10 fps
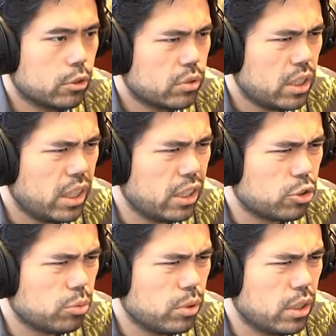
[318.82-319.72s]
King
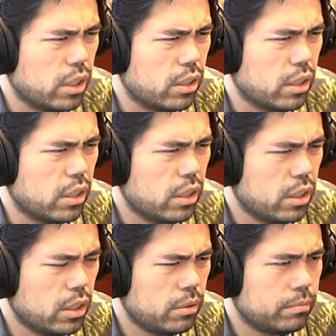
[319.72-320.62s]
h1.
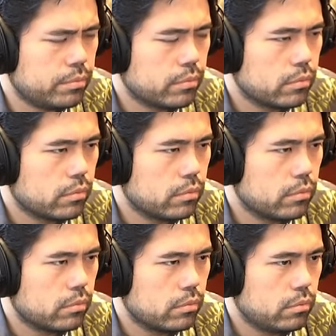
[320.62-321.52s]
Um
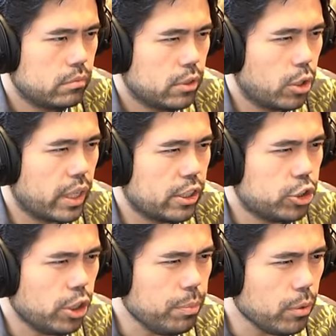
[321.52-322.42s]
okay I
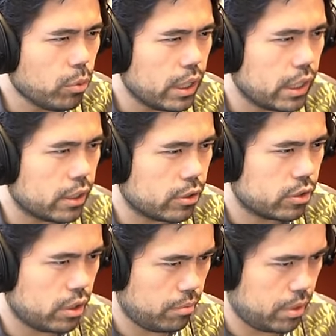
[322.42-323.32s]
should be winning here
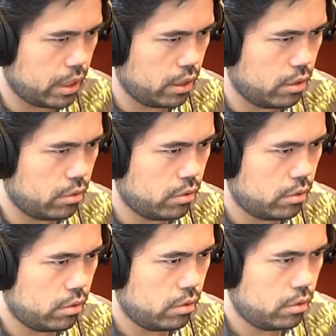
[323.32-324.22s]
somehow
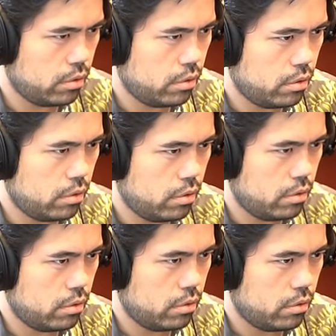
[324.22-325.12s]

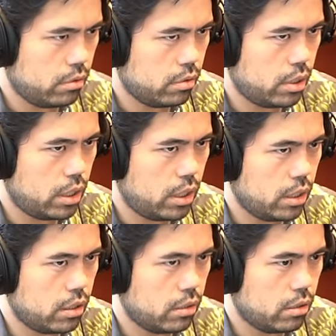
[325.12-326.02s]
Let's take